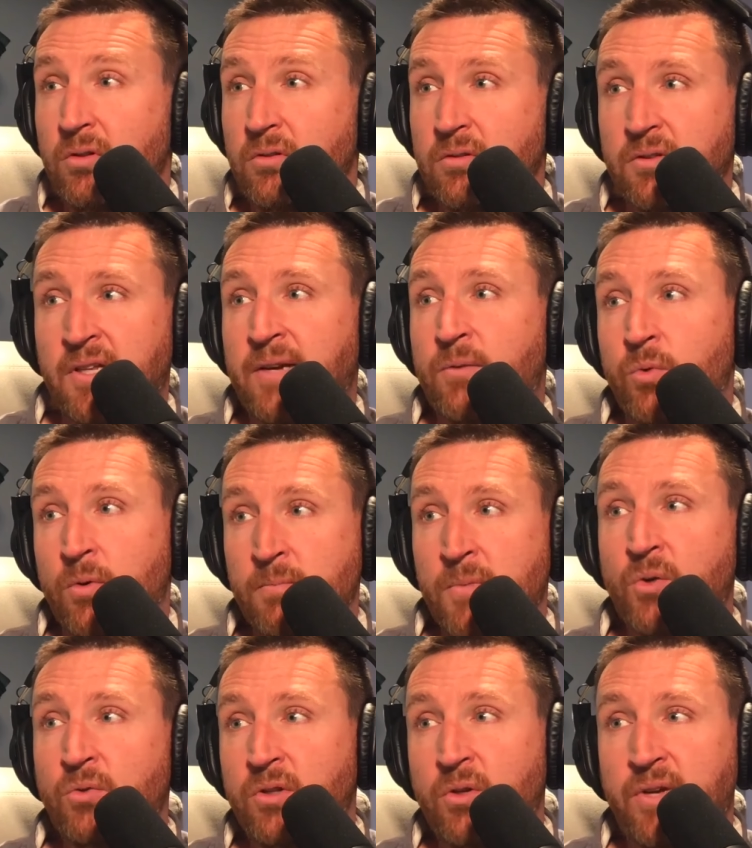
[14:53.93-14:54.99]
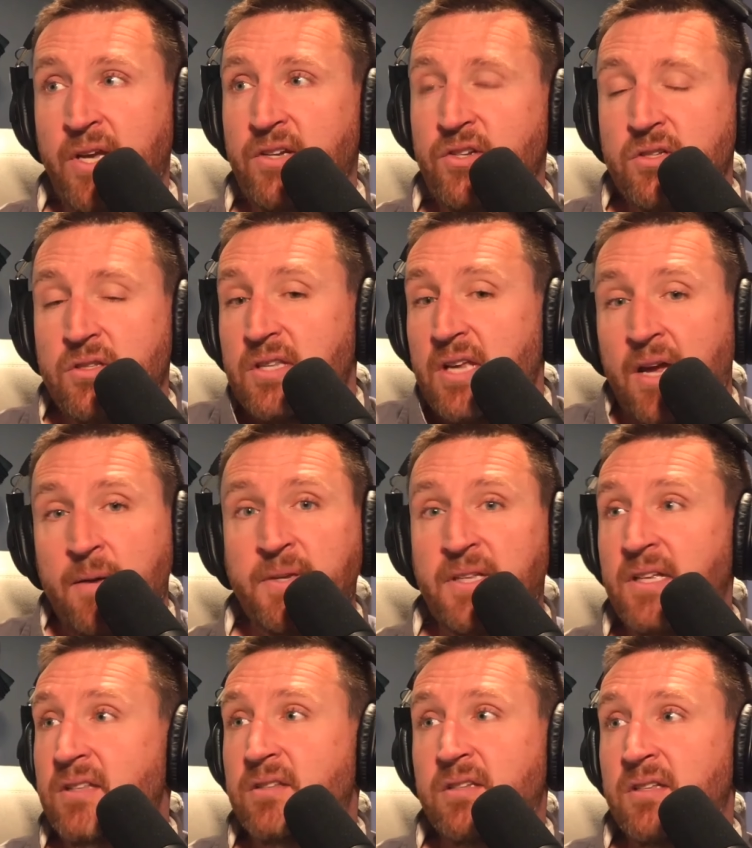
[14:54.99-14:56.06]
like remote locations, I mean,
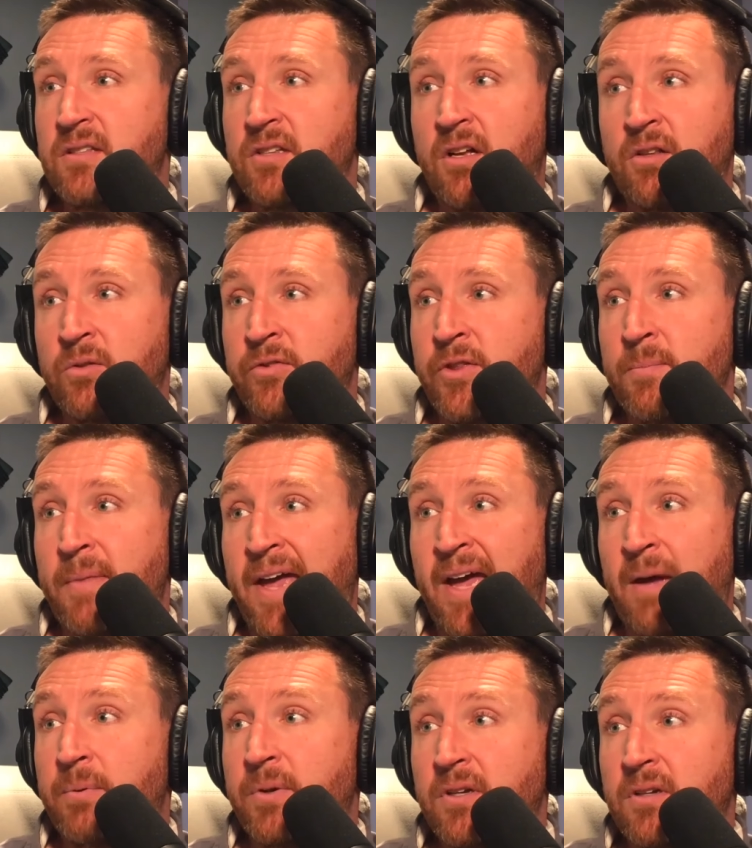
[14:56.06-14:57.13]
it's all over the map.